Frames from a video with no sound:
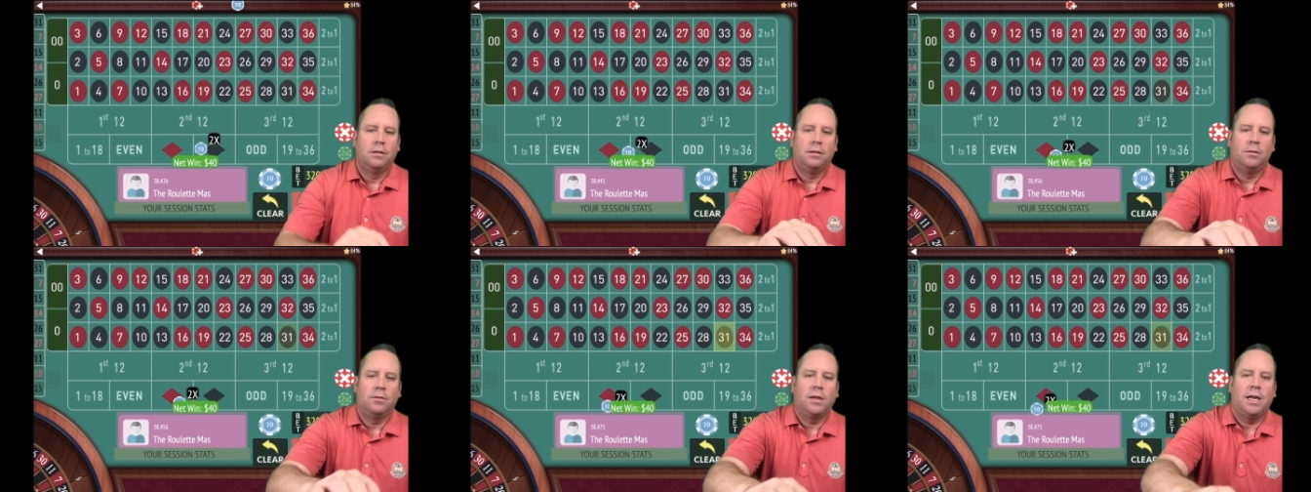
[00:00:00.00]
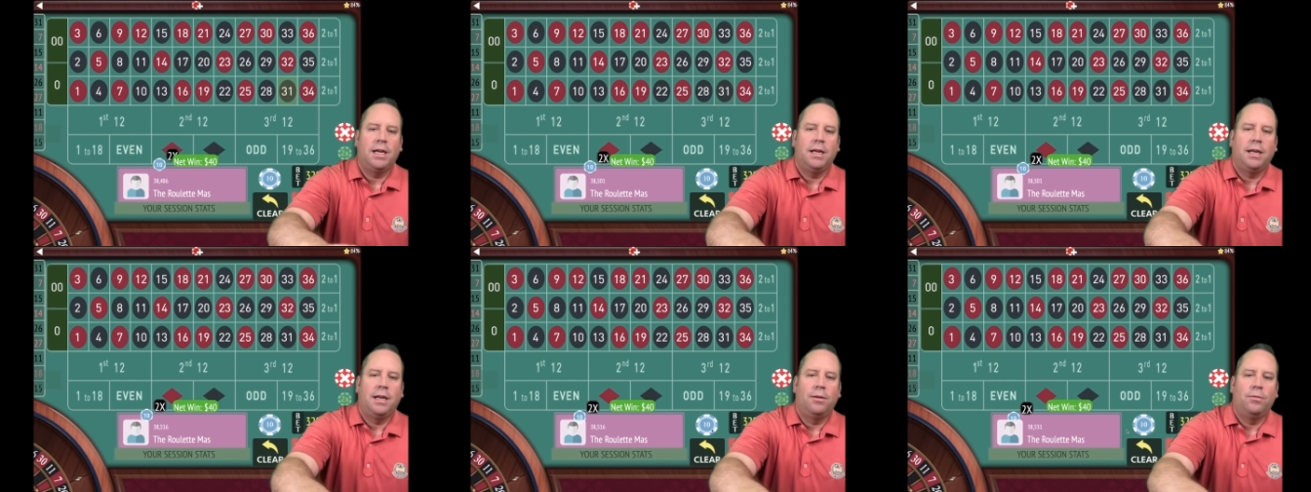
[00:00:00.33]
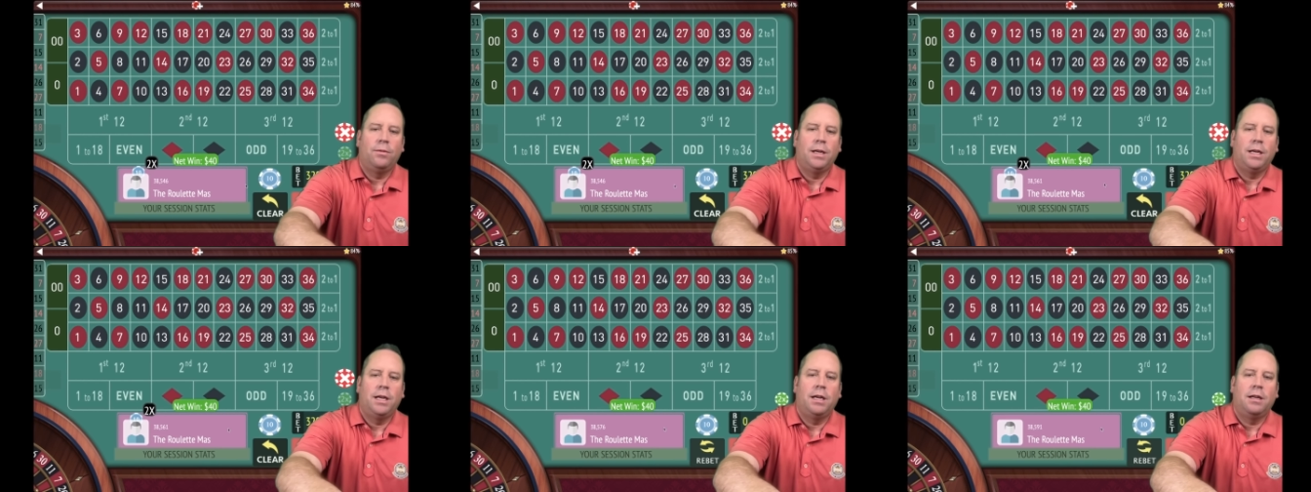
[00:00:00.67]
Okay, and
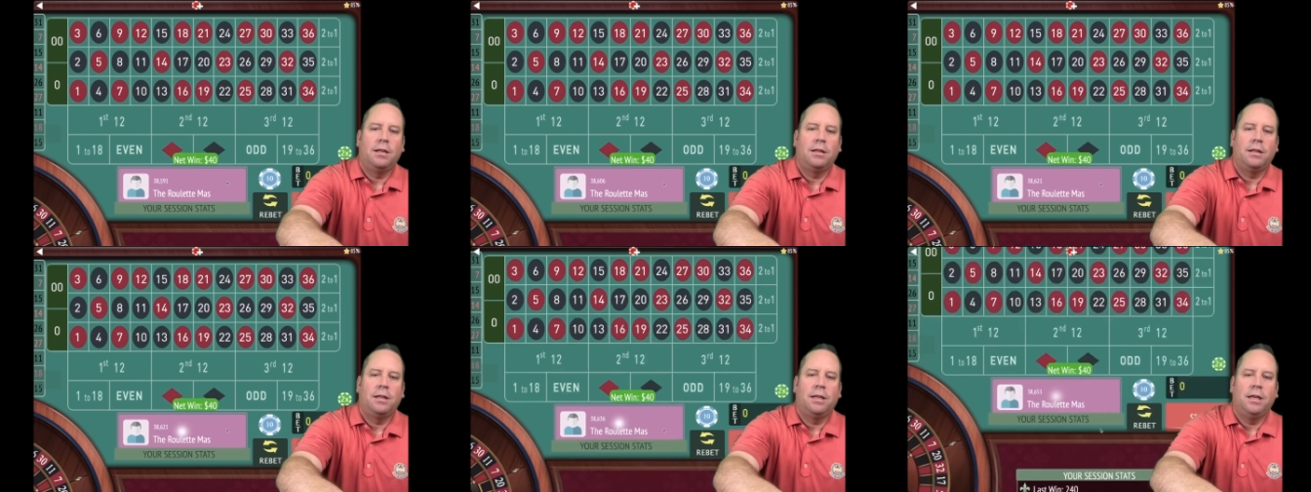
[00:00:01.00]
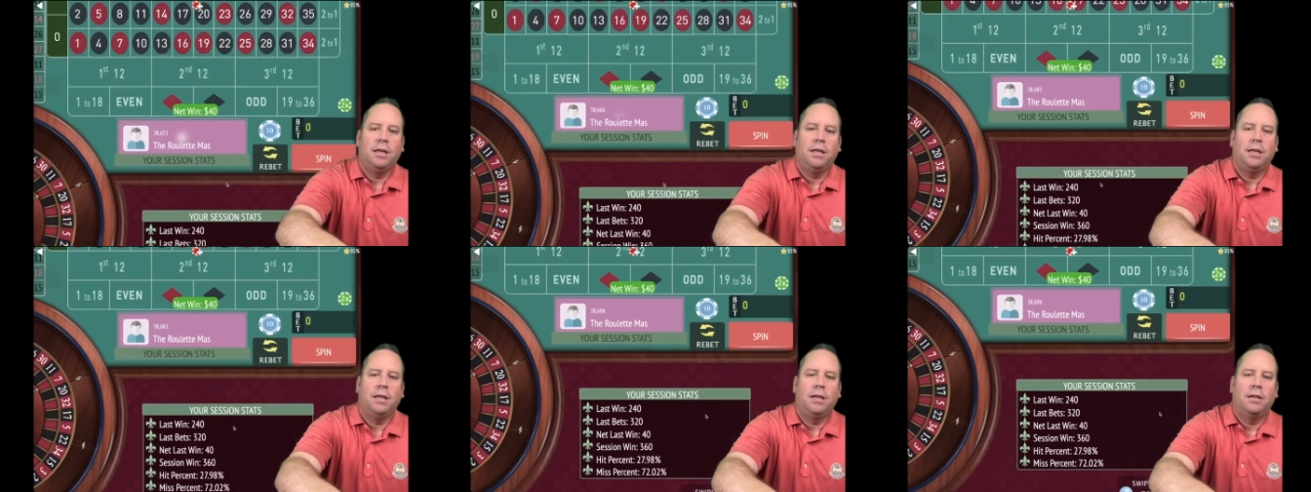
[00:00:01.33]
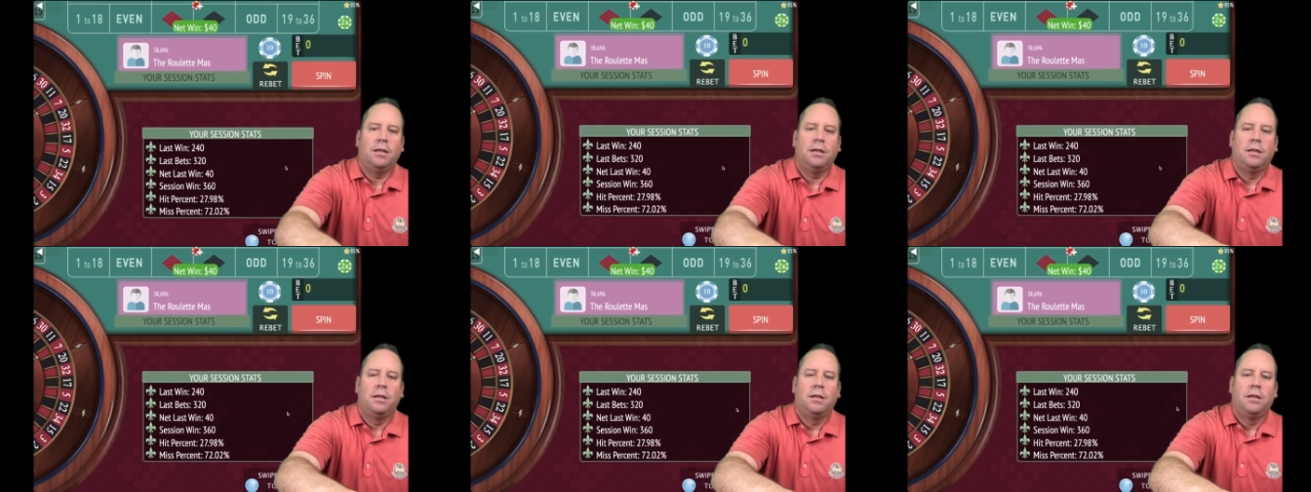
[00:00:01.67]
we got the uh,
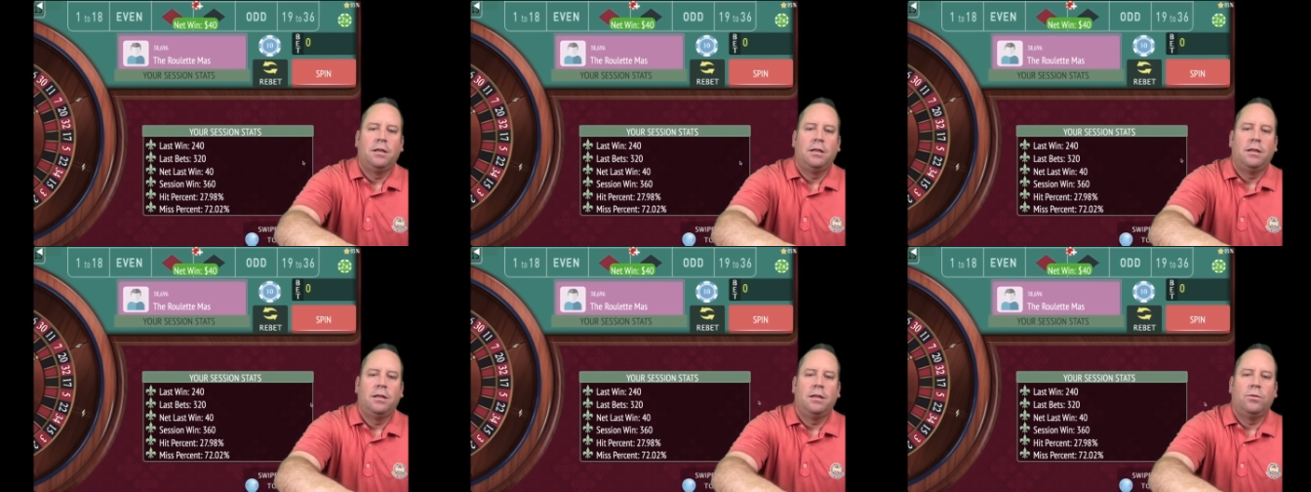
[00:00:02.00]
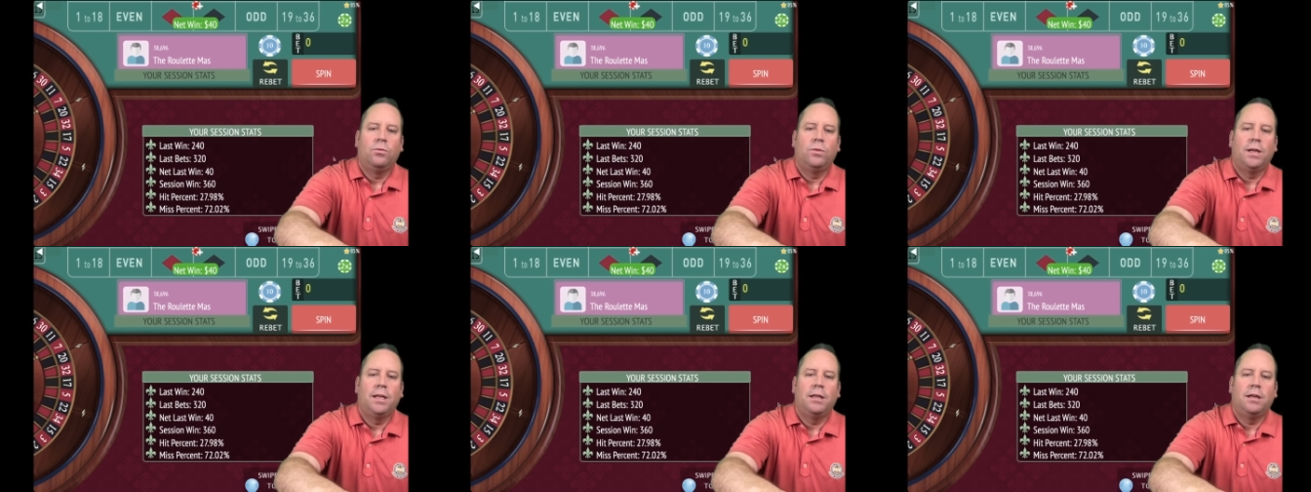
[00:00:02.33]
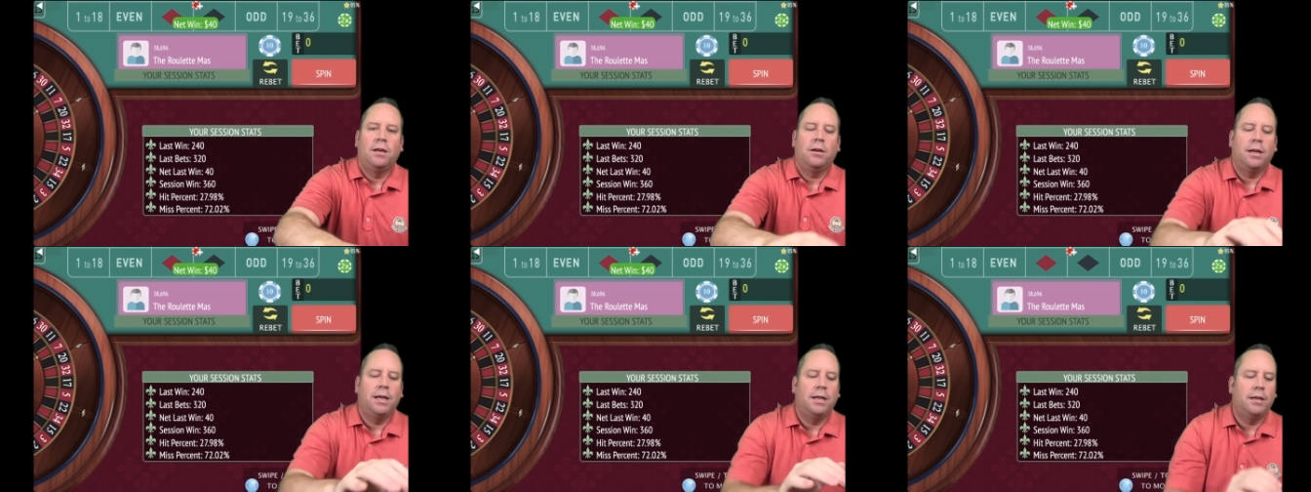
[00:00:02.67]
the win
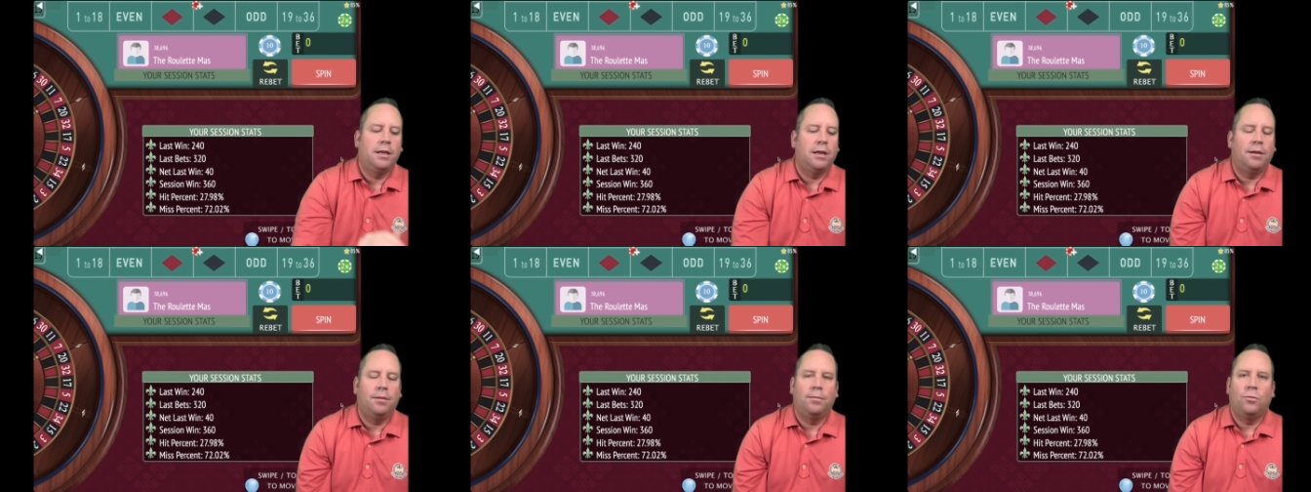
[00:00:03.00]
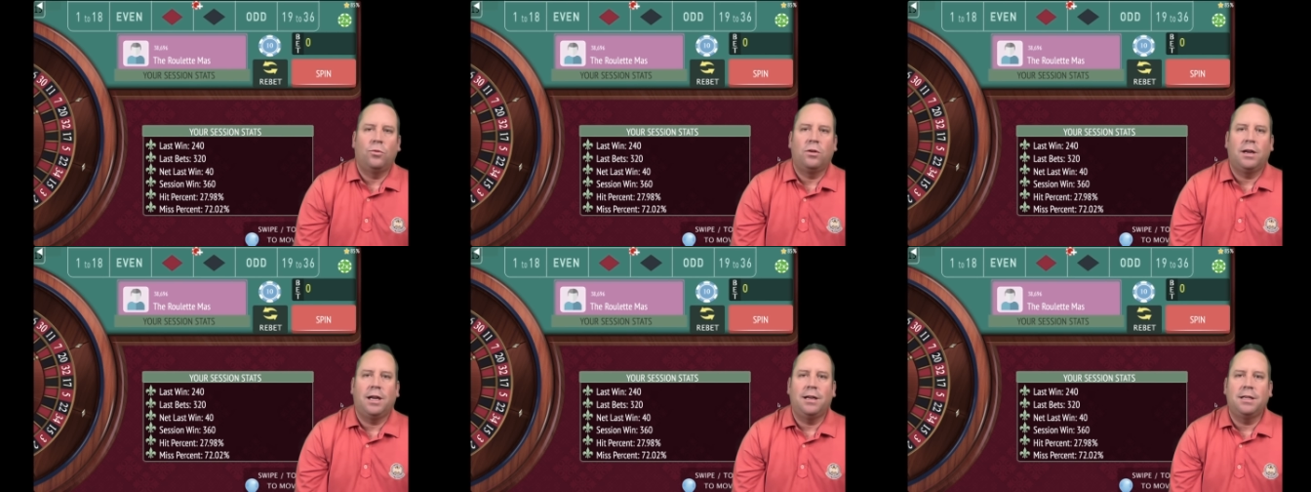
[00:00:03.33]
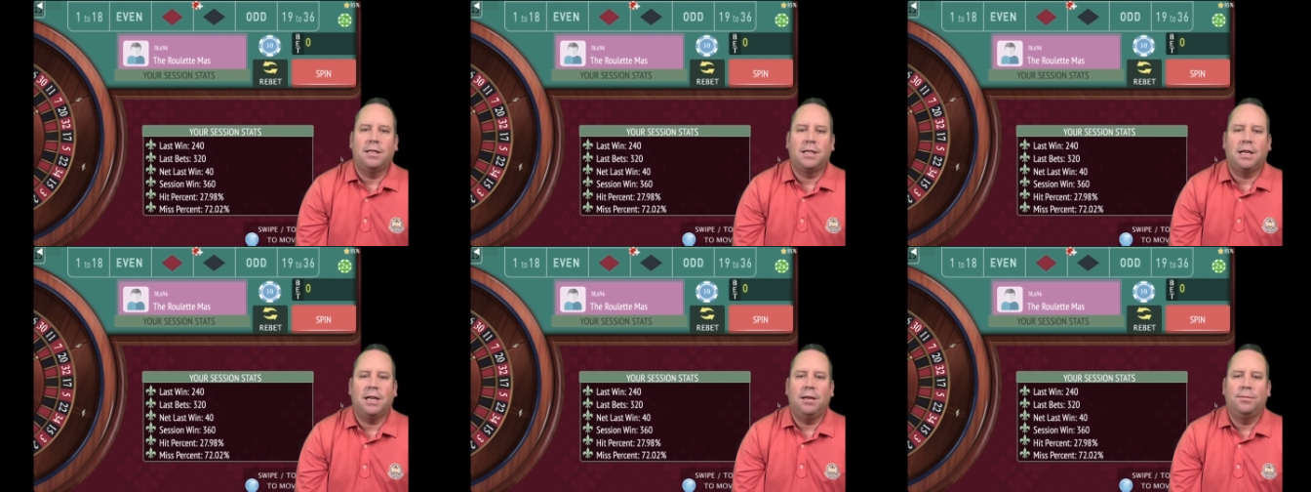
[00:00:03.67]
there, and um, we're out of
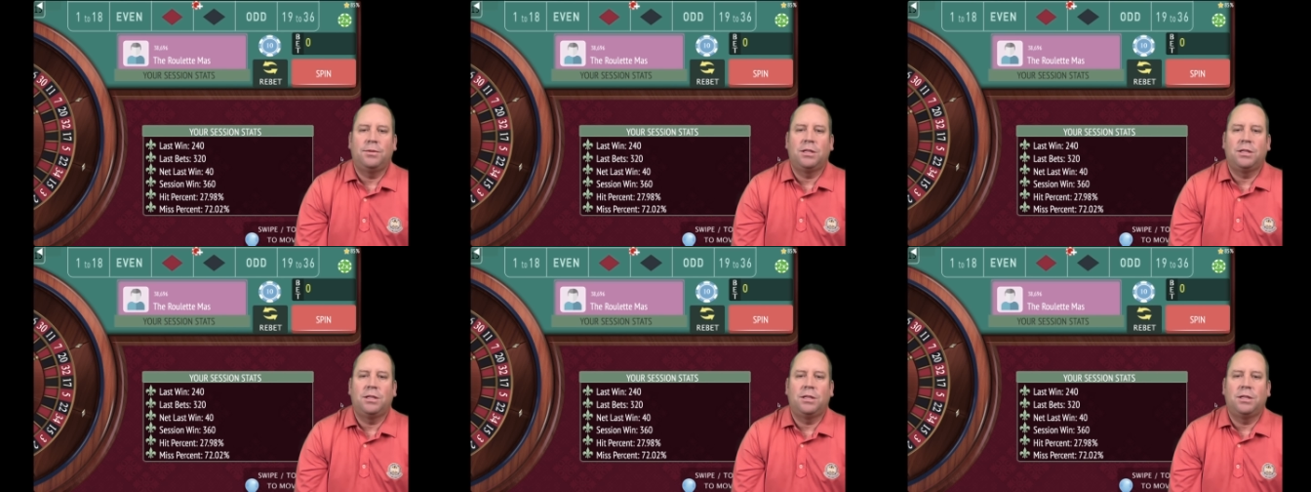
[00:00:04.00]
time.